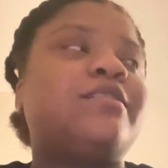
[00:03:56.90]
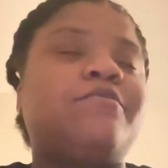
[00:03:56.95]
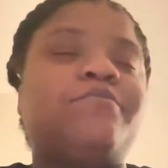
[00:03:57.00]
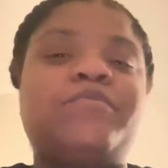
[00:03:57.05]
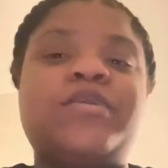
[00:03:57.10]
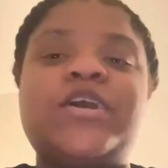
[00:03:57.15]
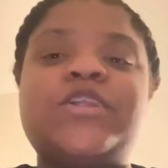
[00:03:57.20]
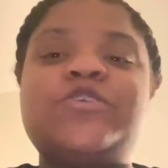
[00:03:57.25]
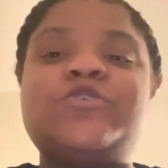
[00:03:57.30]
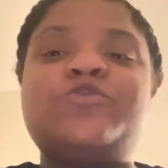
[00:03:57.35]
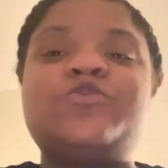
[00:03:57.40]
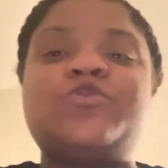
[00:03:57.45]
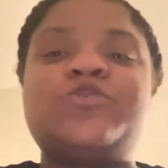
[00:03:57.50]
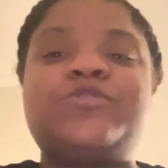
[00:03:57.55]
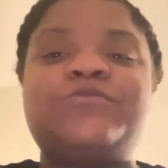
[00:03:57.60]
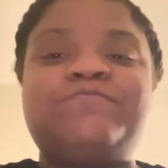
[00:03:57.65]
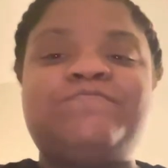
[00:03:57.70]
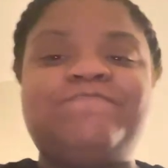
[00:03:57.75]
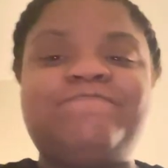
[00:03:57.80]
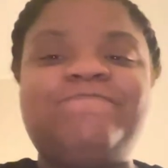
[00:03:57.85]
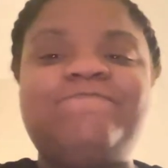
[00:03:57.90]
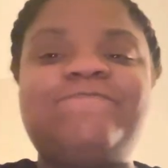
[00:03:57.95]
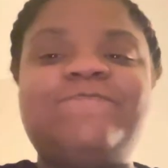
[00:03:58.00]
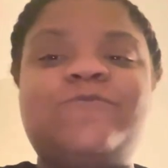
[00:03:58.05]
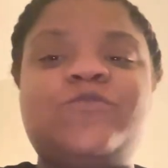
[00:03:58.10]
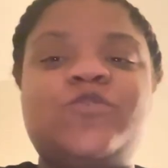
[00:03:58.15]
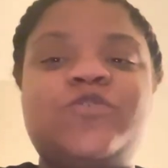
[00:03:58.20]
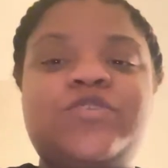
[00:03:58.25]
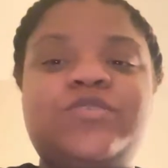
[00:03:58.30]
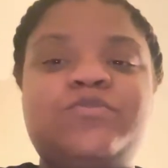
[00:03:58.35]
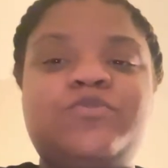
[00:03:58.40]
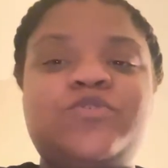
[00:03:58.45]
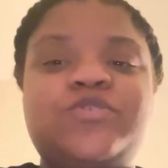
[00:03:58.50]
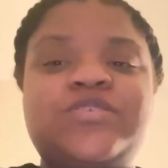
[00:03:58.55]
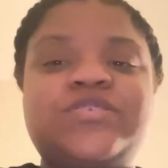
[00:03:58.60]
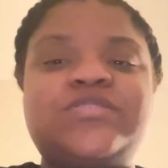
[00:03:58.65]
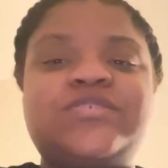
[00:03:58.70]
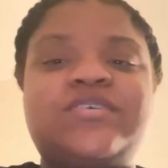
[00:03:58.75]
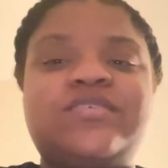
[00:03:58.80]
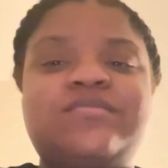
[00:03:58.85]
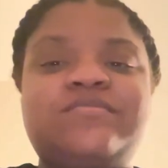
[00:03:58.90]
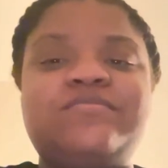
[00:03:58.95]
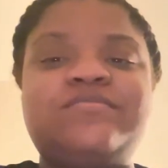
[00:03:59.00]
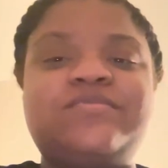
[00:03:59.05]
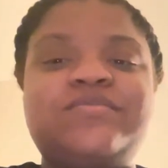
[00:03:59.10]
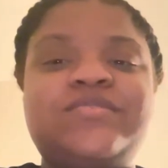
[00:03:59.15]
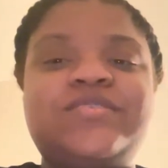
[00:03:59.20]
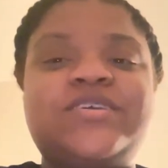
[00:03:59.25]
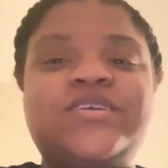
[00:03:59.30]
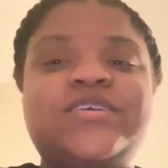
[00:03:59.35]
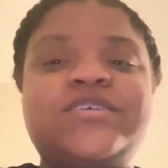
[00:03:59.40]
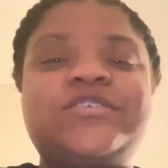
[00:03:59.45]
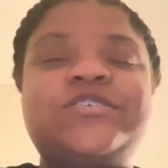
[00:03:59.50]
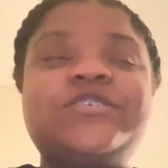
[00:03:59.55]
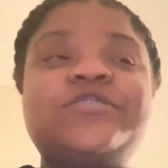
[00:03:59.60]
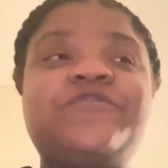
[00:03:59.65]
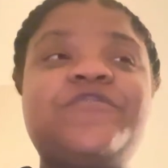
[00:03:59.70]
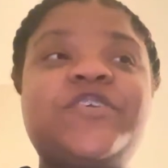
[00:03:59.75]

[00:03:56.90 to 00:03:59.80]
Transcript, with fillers: by the door for in the morning time. Just